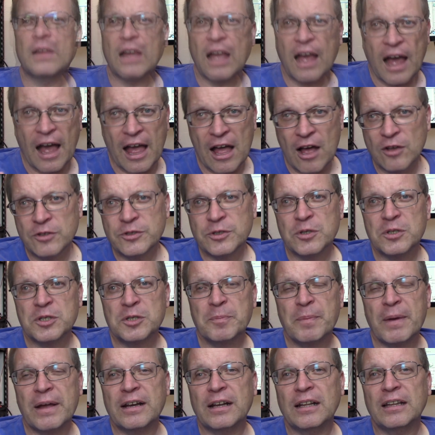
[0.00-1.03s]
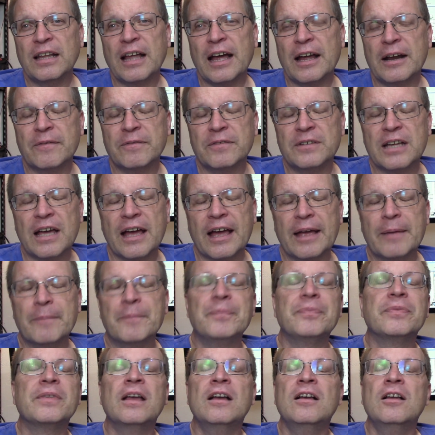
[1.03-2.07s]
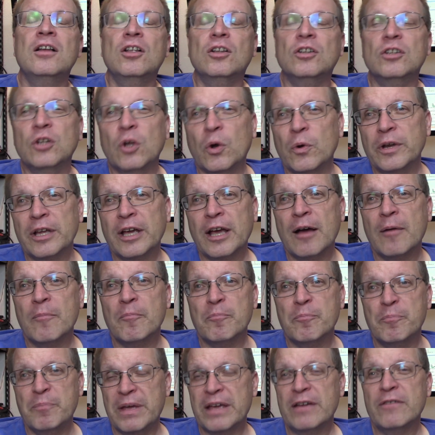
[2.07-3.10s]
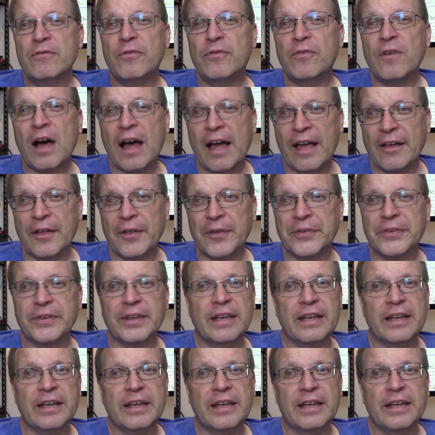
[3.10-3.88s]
I also spend a lot of time loading up big files